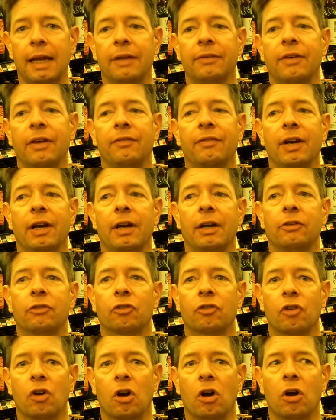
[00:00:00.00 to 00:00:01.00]
that has a very
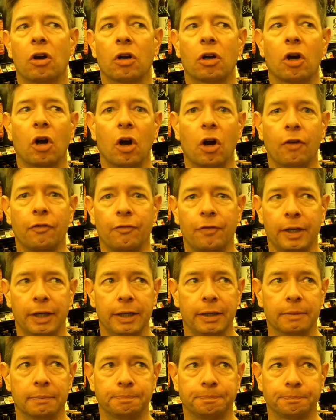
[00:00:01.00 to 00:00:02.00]
strong
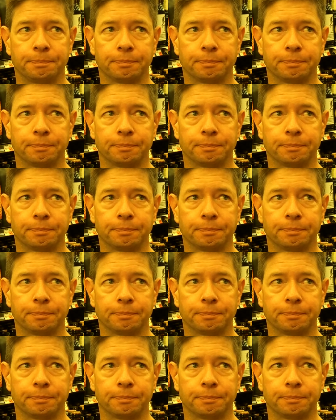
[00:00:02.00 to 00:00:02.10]
coffee